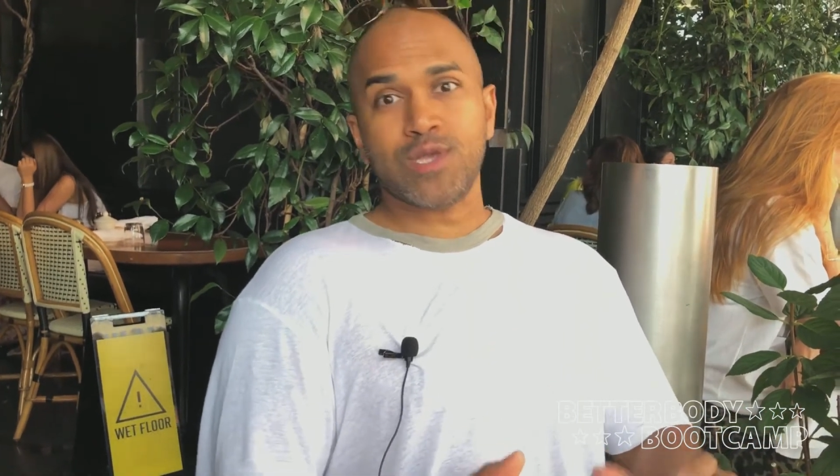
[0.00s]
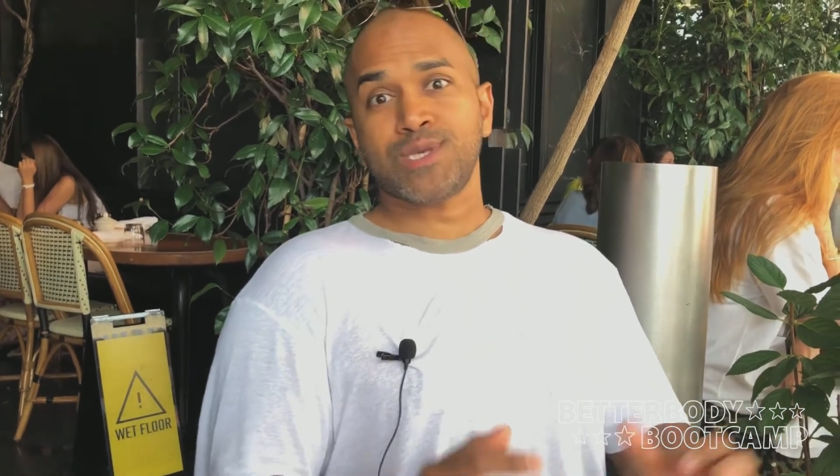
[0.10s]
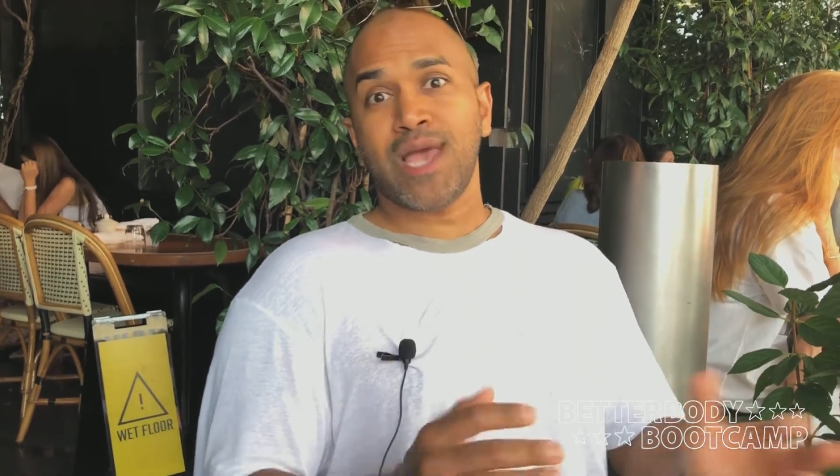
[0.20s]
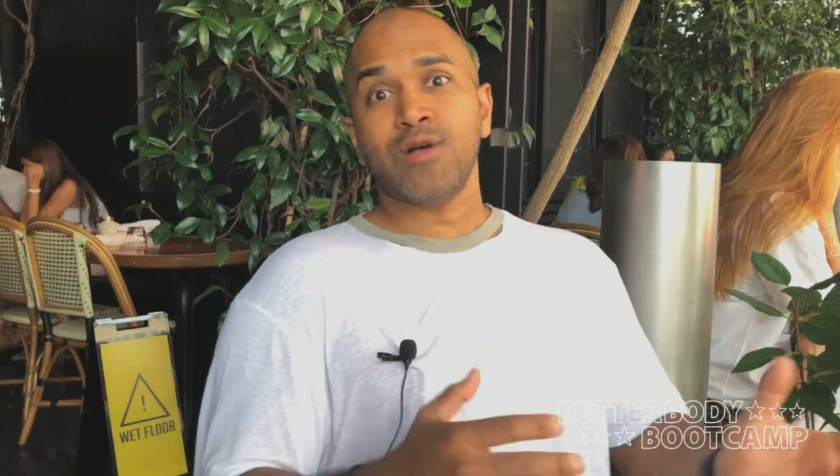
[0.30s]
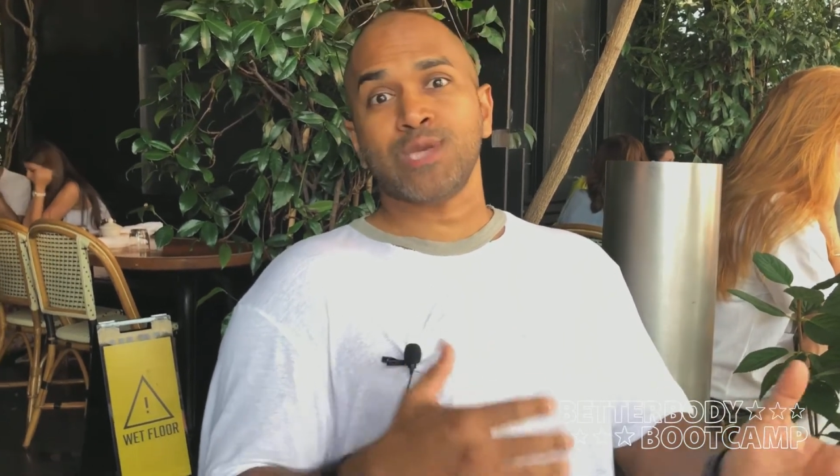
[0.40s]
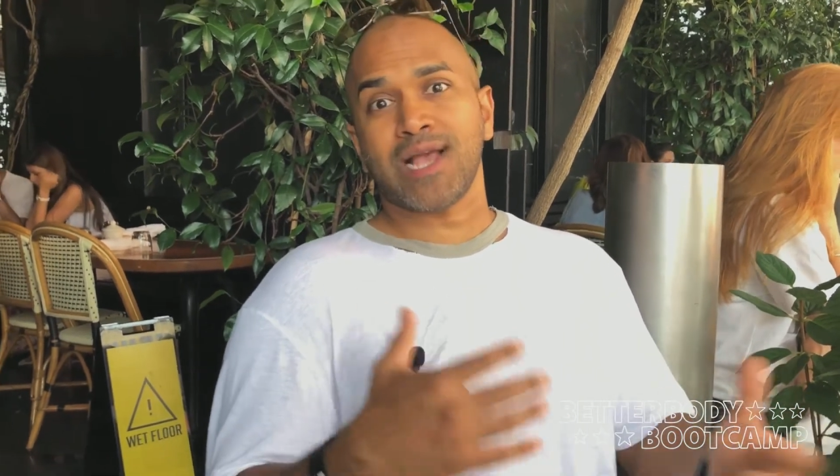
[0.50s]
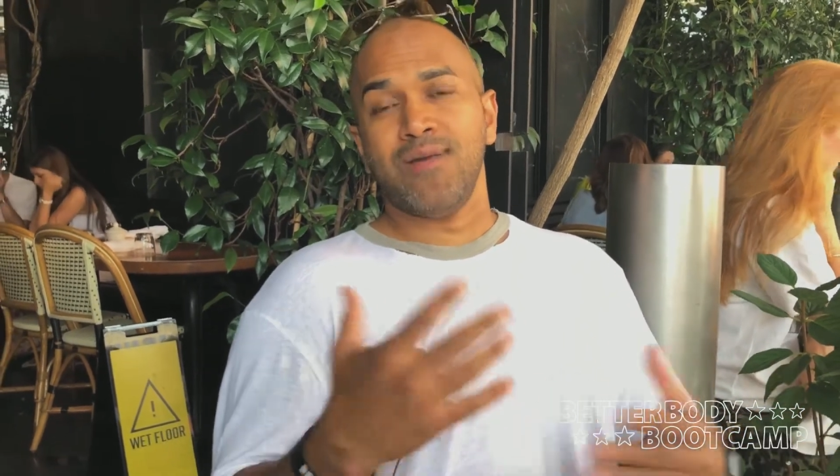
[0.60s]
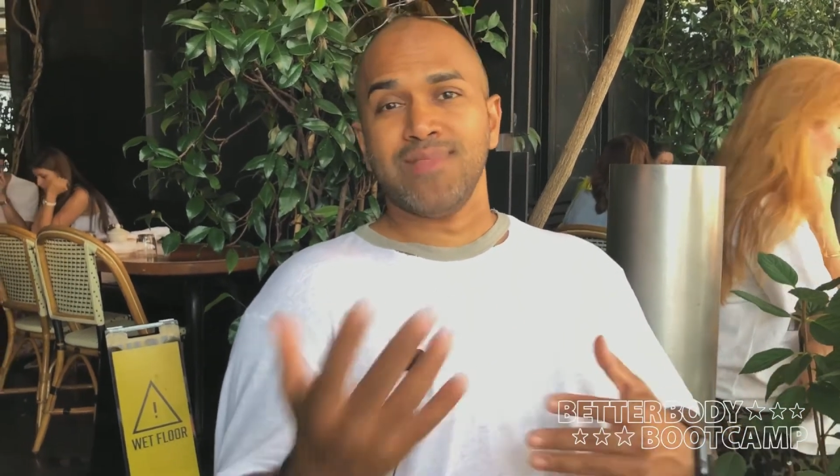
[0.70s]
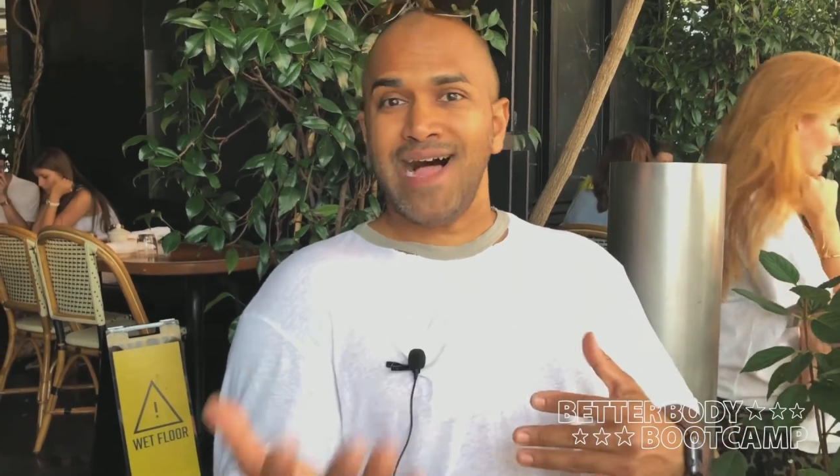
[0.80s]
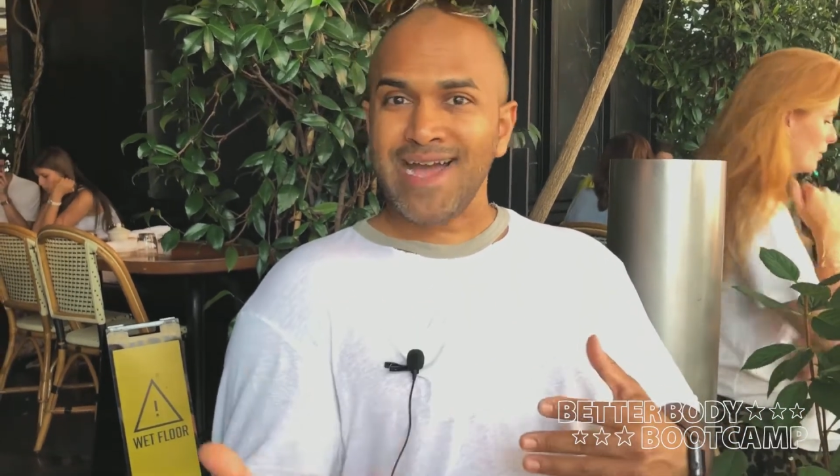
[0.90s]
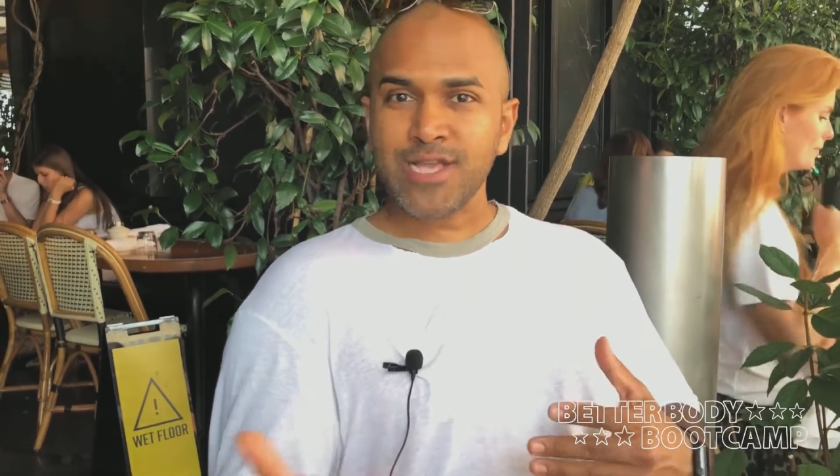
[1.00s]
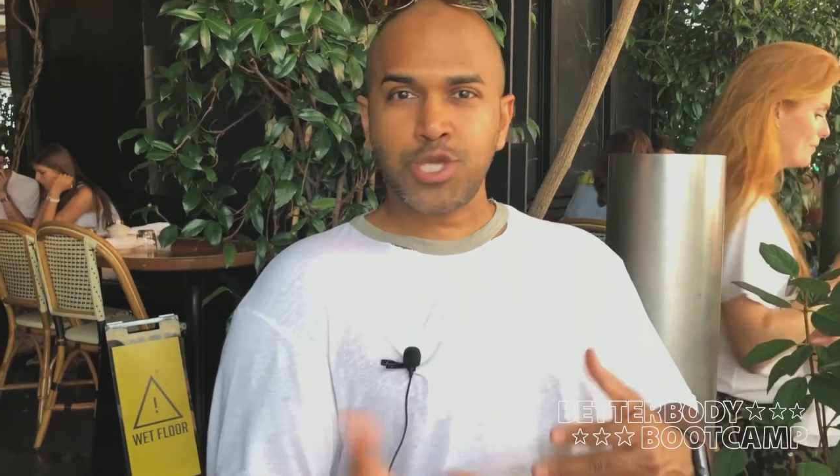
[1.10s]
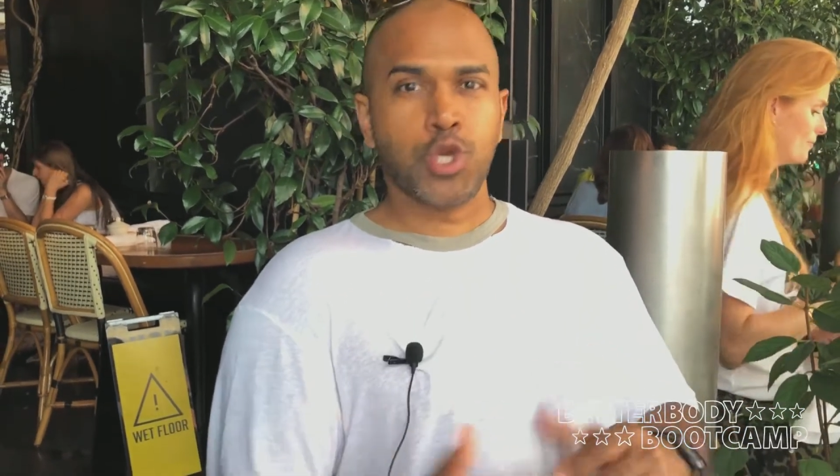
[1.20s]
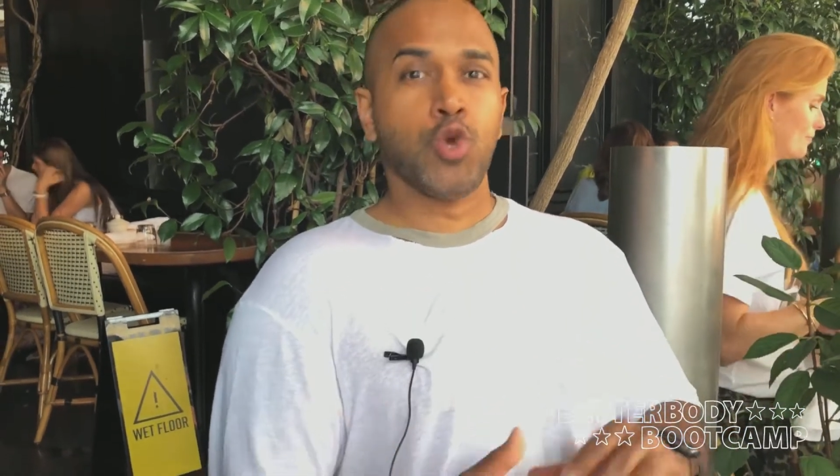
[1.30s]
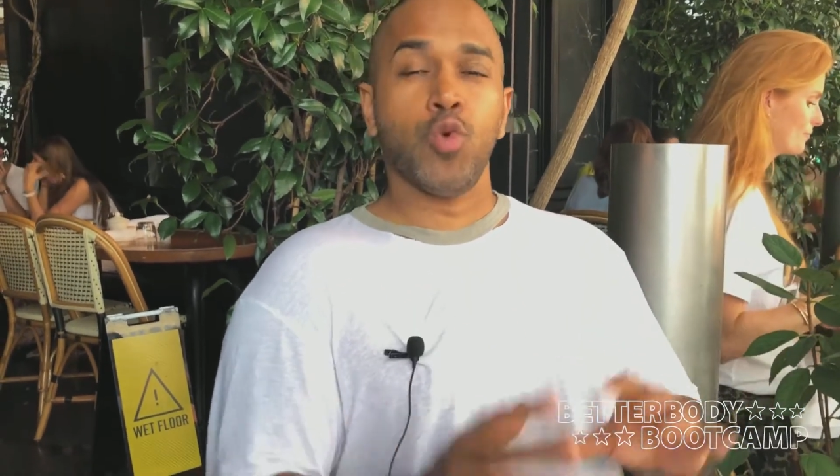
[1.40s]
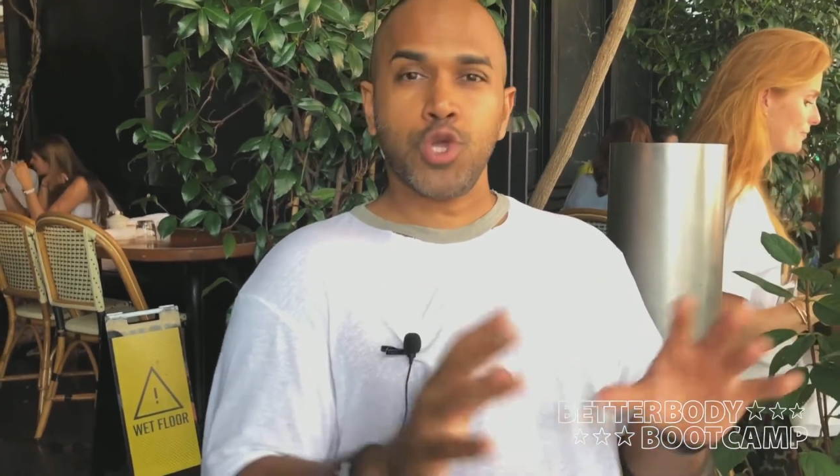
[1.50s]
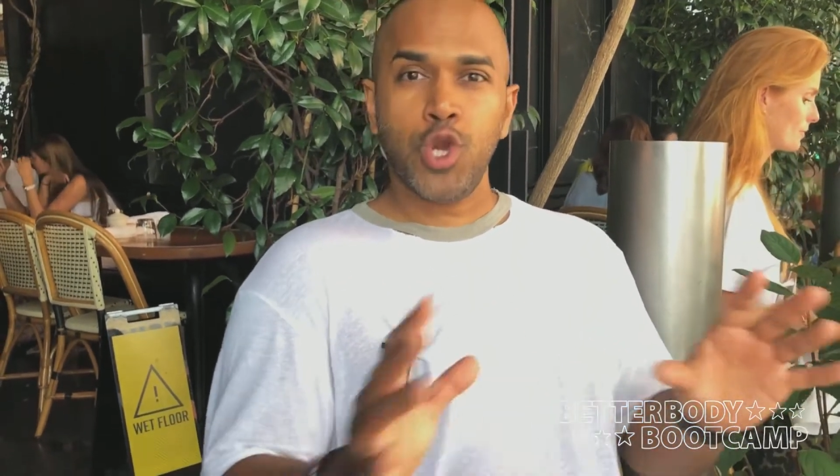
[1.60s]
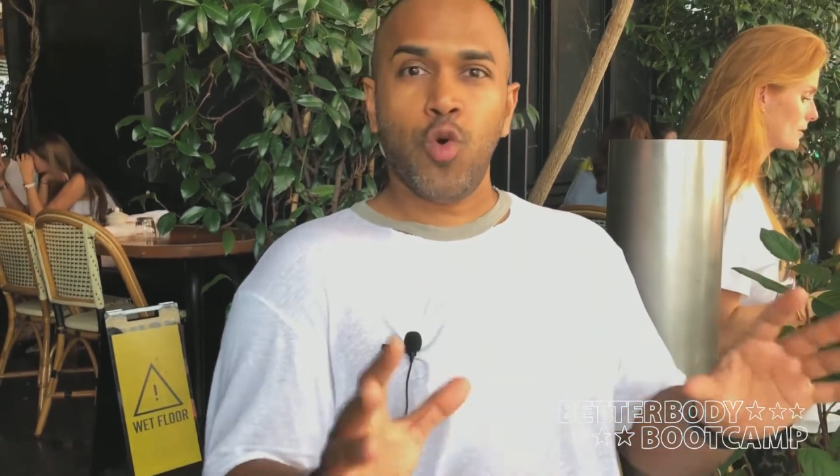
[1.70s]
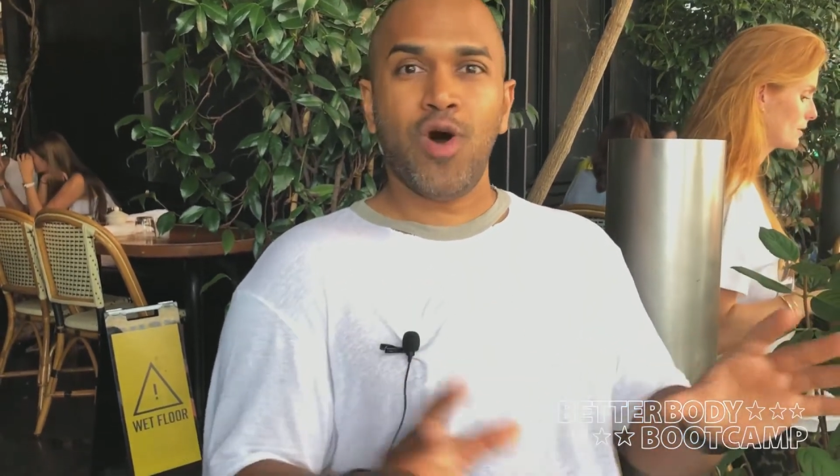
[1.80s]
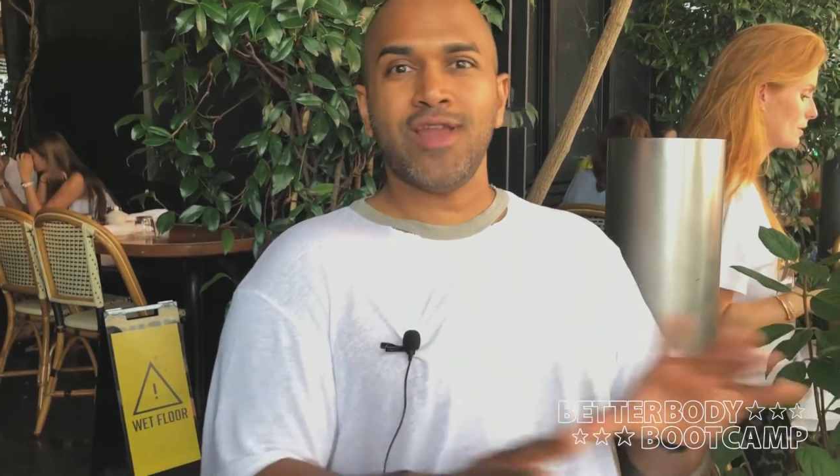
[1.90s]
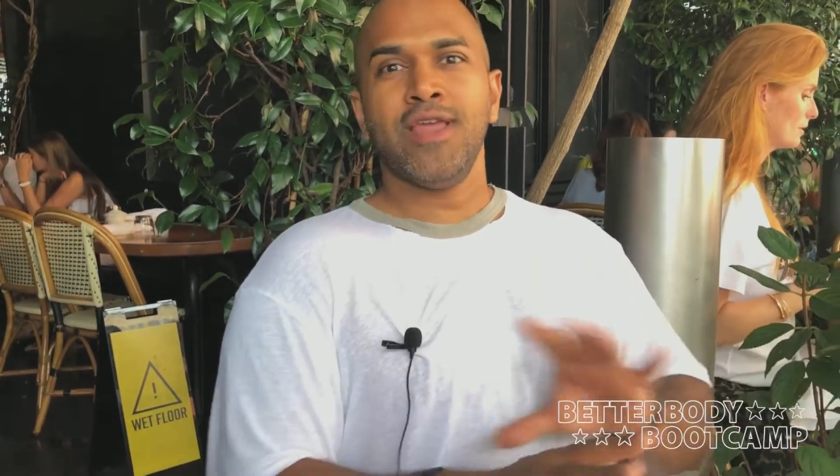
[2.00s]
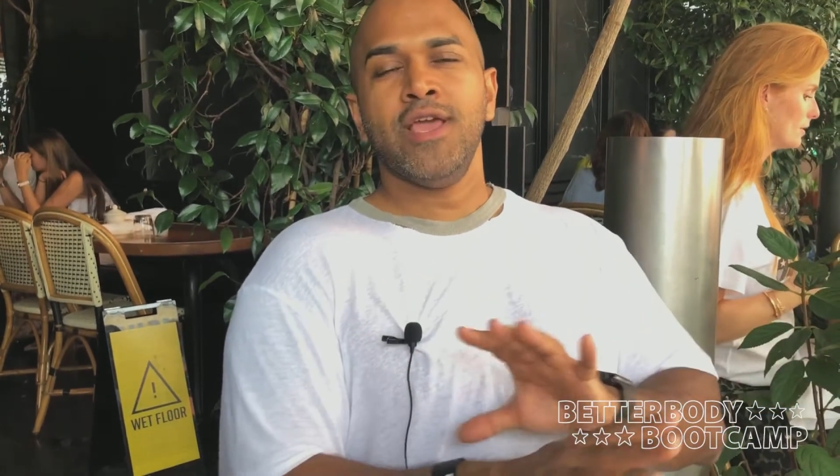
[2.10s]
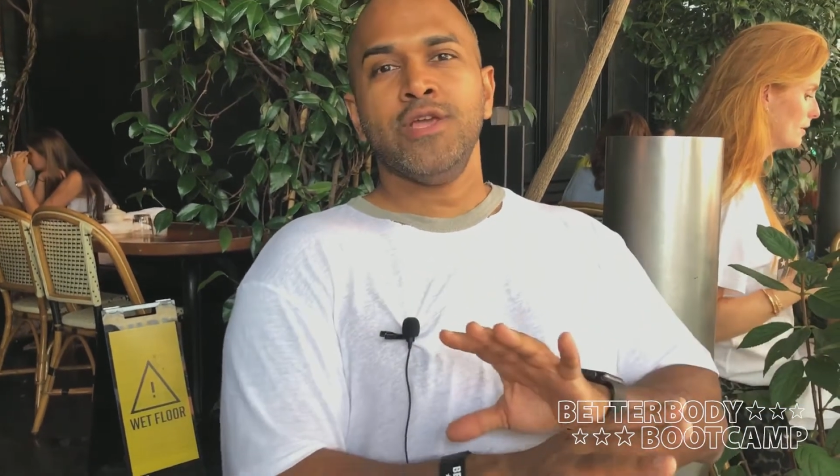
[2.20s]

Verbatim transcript: it sounds like I'm lying to you. Well, you know what?